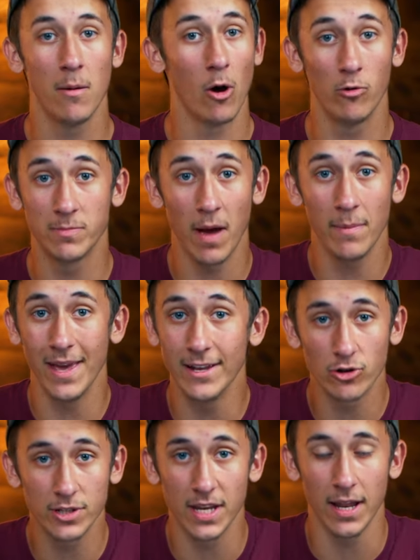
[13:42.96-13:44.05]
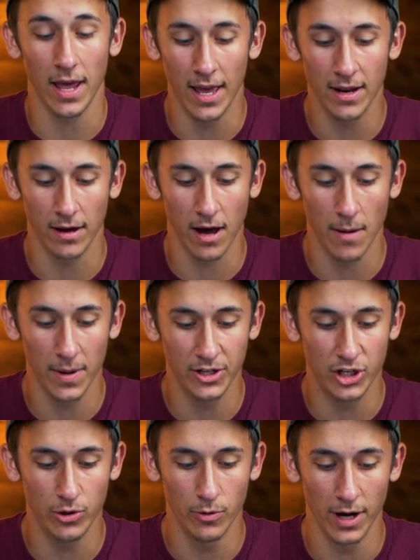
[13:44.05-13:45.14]
who's maybe interested in coming
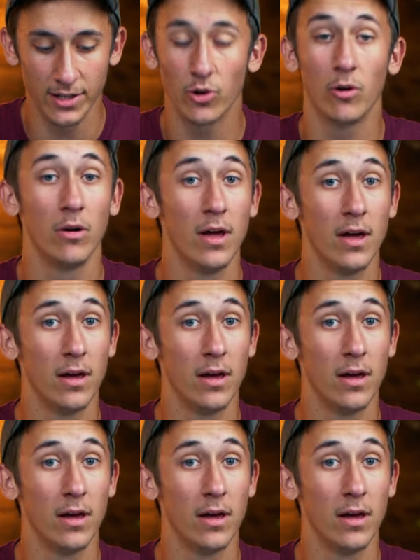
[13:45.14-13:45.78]
to Israel.